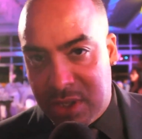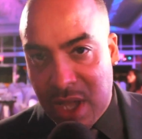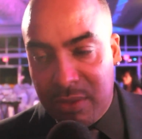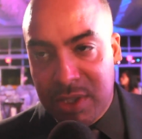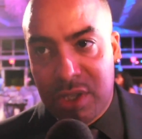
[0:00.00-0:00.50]

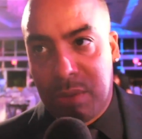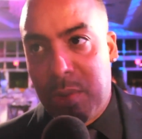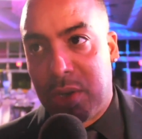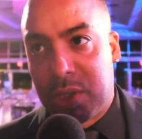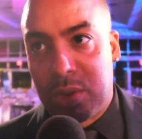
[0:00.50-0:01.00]
television
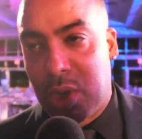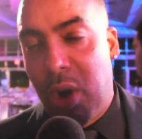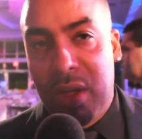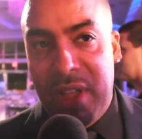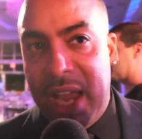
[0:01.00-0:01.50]
commercials,
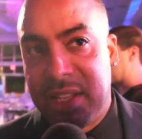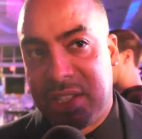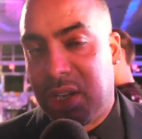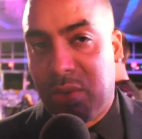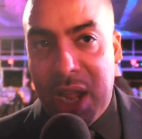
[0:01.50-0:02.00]
all that
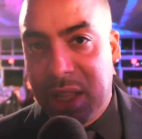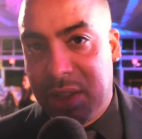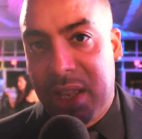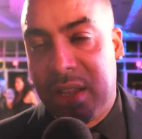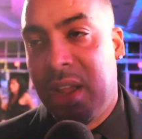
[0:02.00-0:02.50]
is
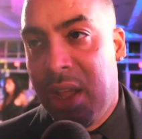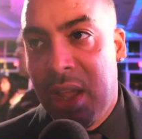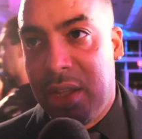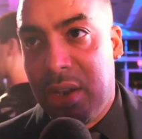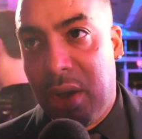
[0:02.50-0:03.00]
ingrained in,
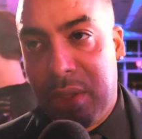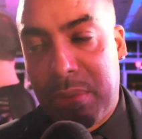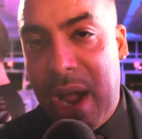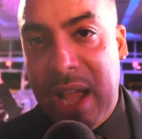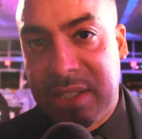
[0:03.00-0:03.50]
you know, the
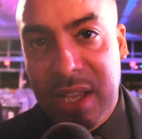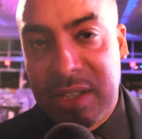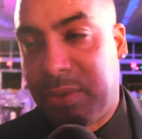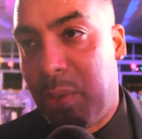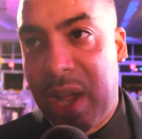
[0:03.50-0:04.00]

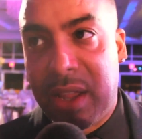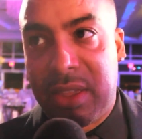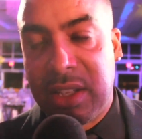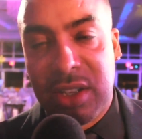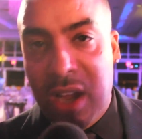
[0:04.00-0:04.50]
process, from the way
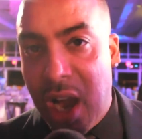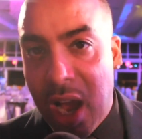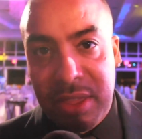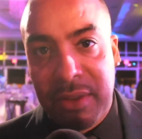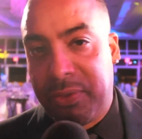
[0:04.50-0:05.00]
things are
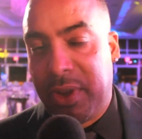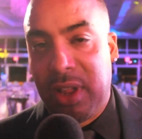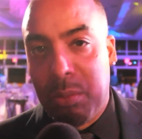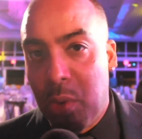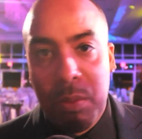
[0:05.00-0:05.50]
cut, the
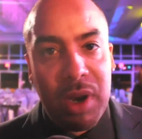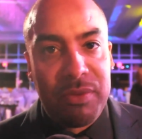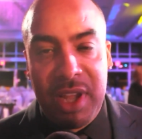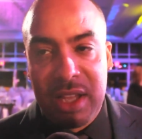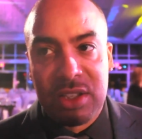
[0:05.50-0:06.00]
feel, the movement
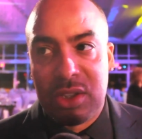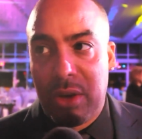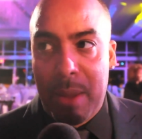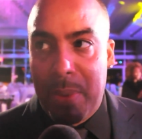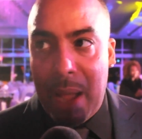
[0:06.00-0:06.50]
of things.
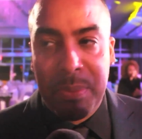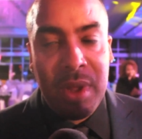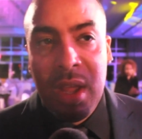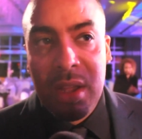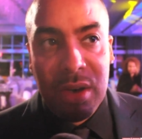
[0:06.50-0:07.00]
Until hip hop,
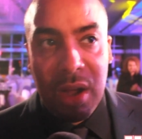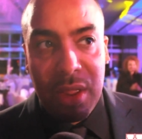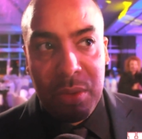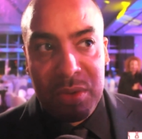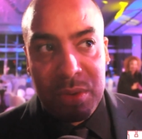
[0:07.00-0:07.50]
you
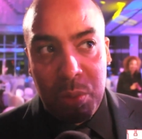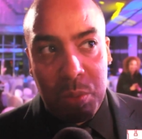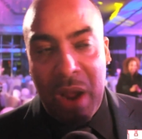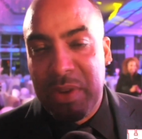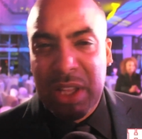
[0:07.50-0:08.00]
know,
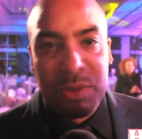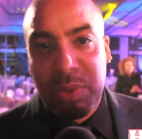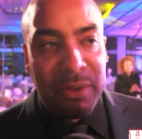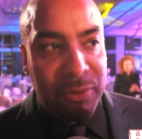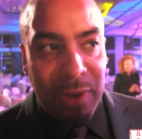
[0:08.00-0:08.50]
everything was
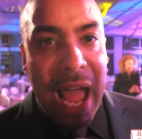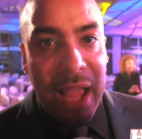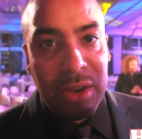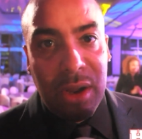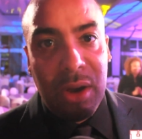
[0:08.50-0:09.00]
pretty
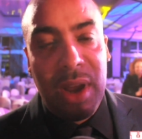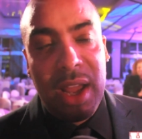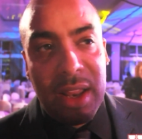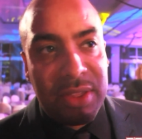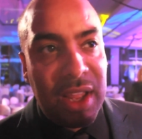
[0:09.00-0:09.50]
flat, you know,
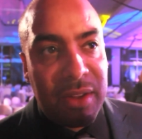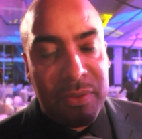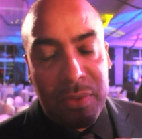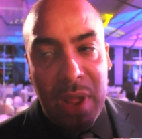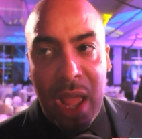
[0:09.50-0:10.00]
and I think
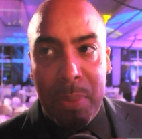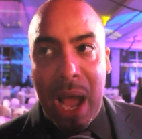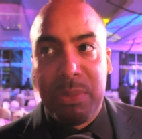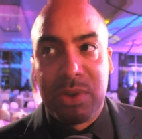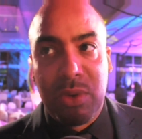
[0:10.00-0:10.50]
hip
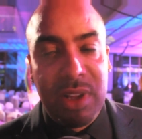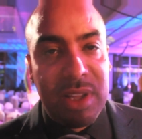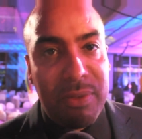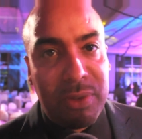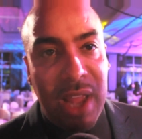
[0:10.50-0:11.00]
hop has really
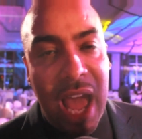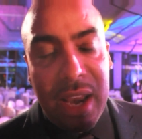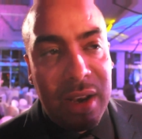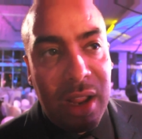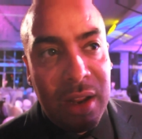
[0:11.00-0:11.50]
definitely
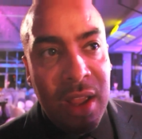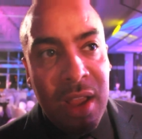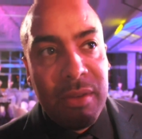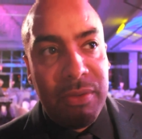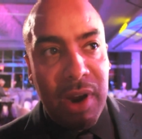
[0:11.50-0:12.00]
added a
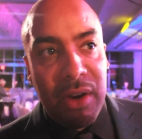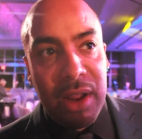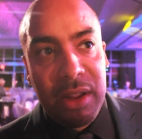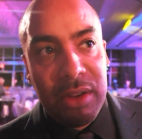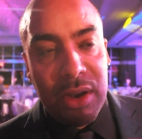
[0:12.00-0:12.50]

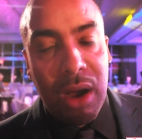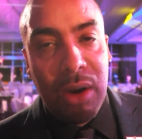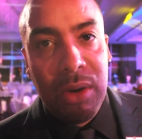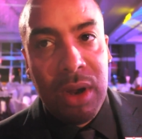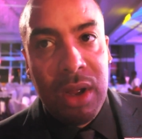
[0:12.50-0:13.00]
very, you
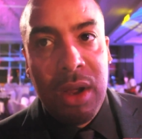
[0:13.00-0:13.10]
know,